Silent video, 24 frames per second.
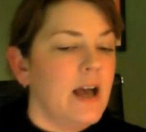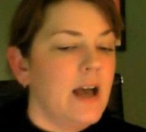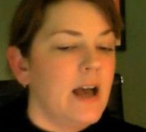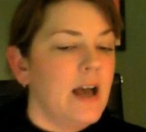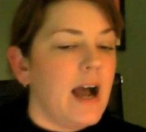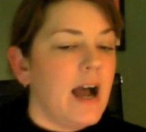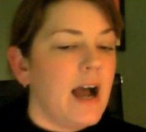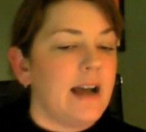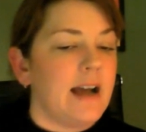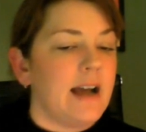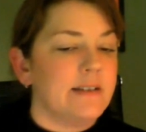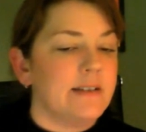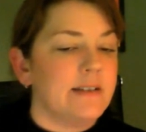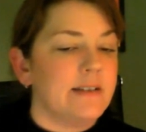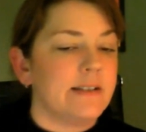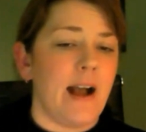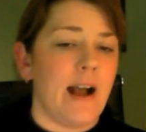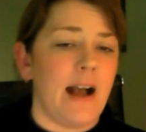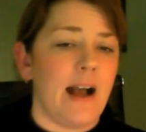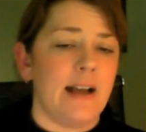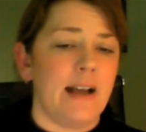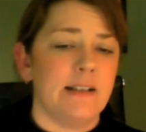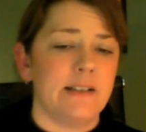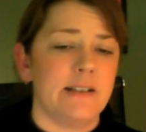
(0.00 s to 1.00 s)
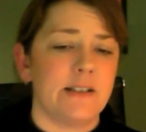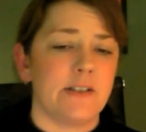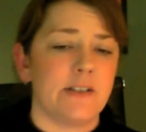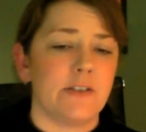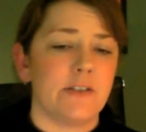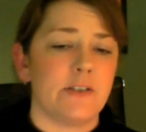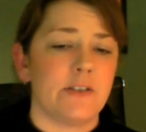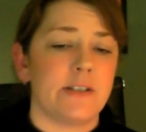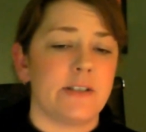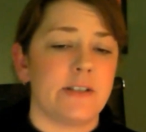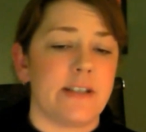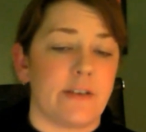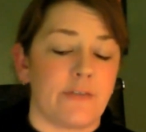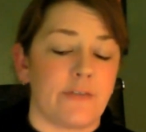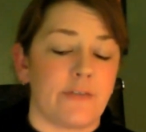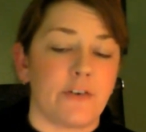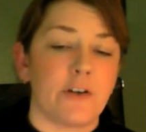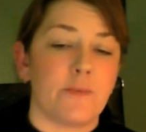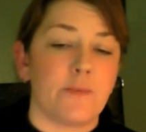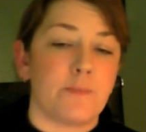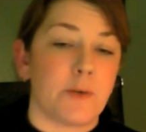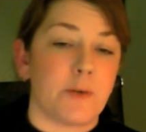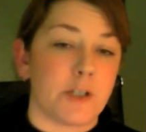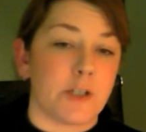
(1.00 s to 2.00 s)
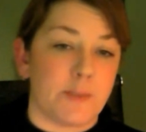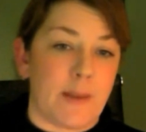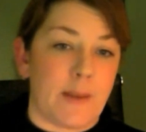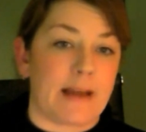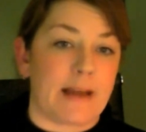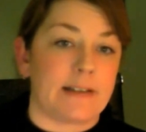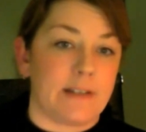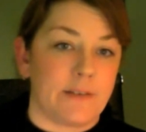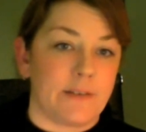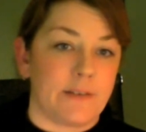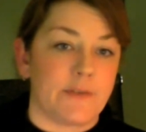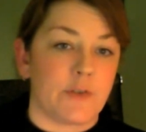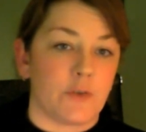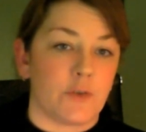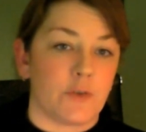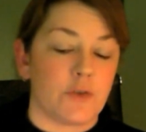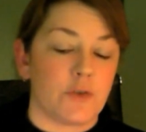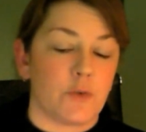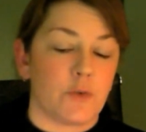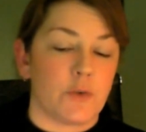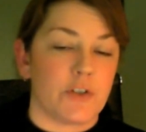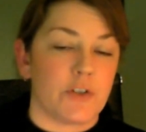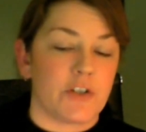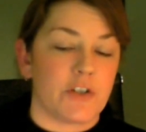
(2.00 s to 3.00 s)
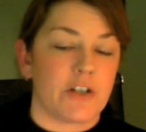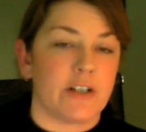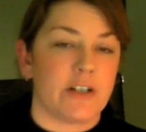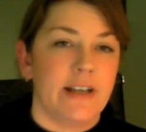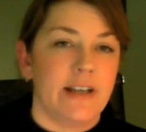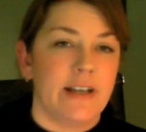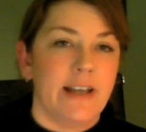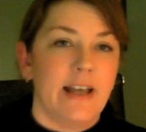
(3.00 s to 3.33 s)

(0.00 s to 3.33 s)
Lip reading: and different perspectives on torture.